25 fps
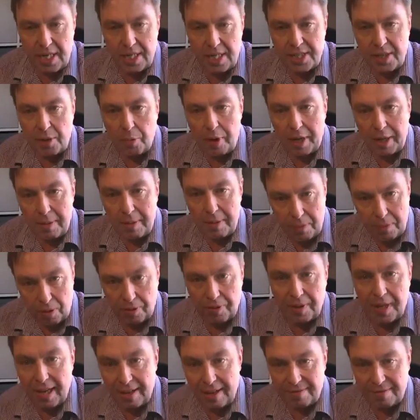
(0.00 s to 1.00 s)
so we can
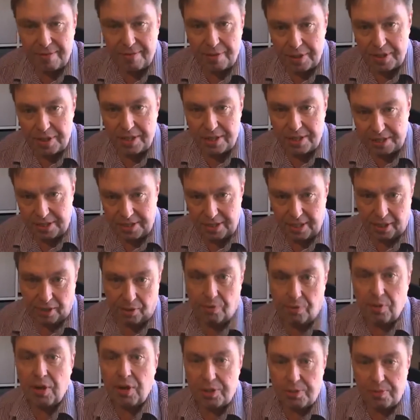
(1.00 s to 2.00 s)
put that voice
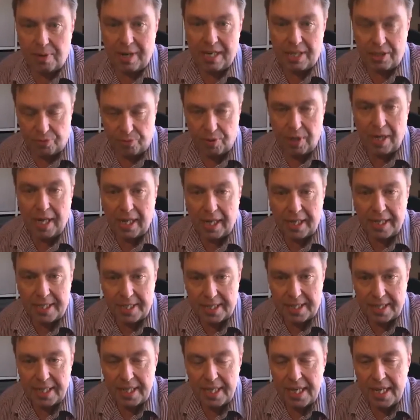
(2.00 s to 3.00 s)
across when it's
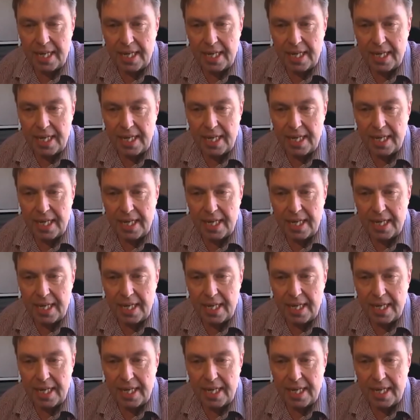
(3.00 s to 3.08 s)
right.